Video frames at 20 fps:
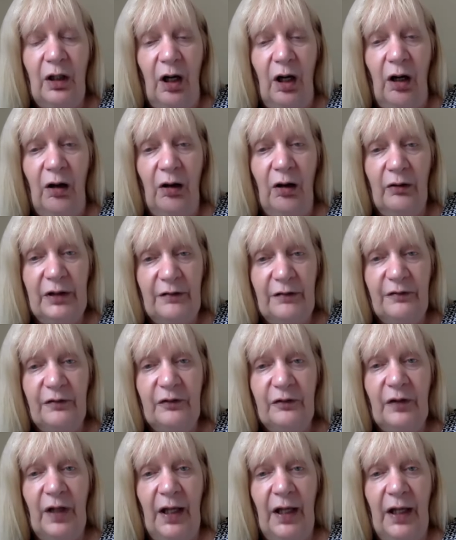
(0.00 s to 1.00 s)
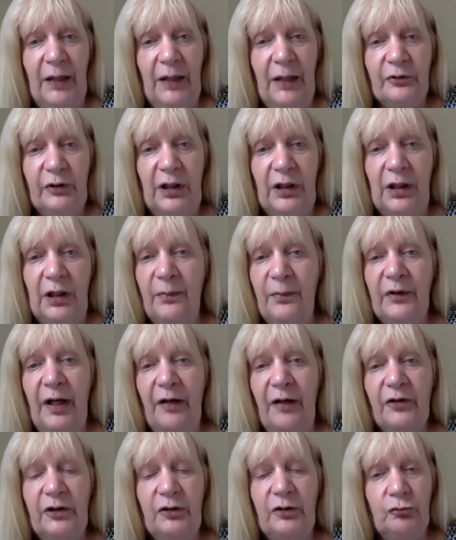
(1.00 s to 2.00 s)
are given a
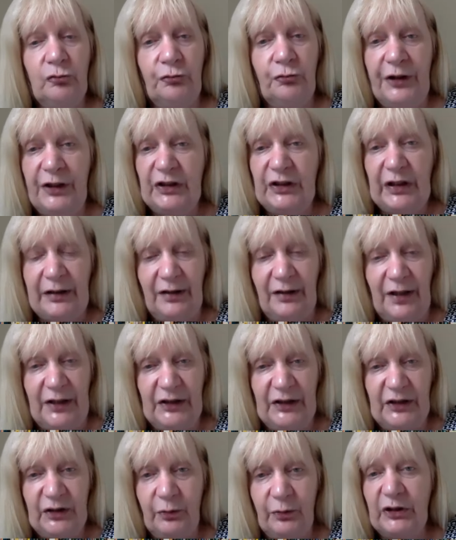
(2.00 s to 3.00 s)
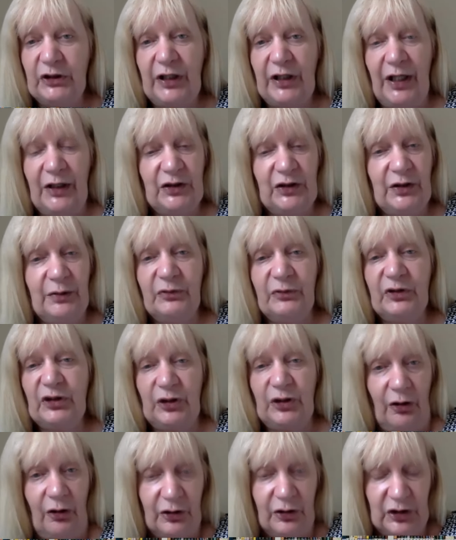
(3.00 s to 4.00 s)
preliminary reading list, which gets them
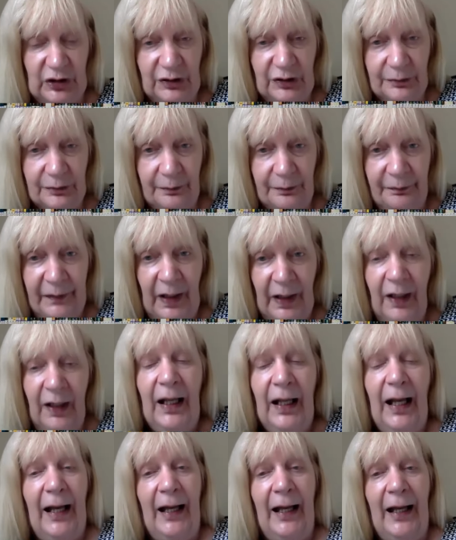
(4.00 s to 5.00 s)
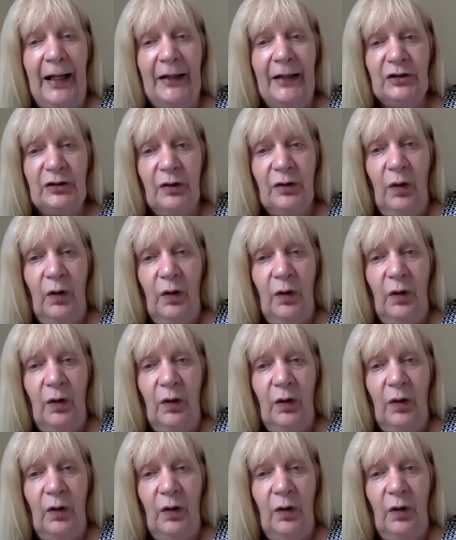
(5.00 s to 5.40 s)
started. And